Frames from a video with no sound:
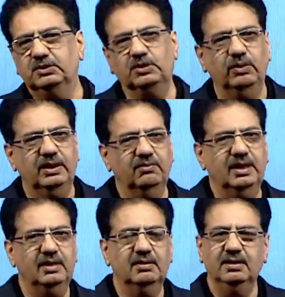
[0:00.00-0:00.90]
was going
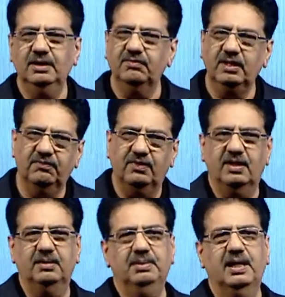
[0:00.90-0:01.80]
away, even if I
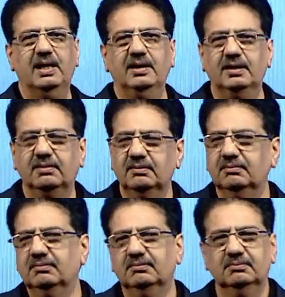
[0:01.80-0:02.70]
run behind it.
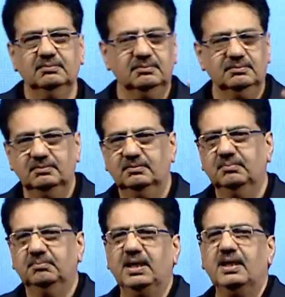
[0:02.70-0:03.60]

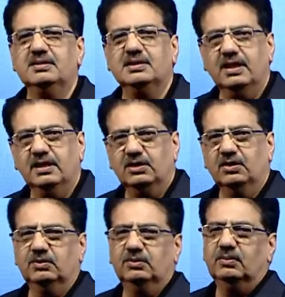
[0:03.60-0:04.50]
But I decided
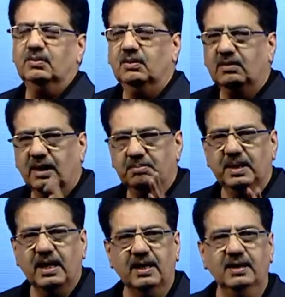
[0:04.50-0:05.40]
to run
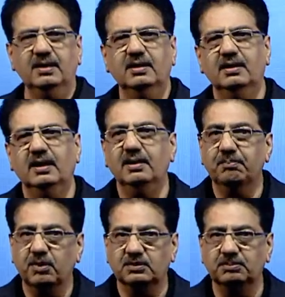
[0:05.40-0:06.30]
behind an
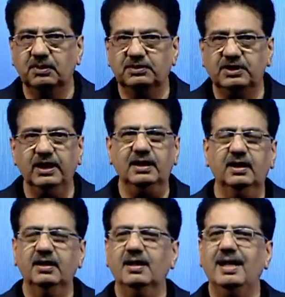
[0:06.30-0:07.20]
impossible train
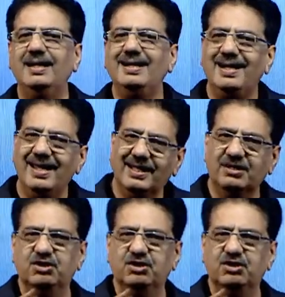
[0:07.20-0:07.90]
and take a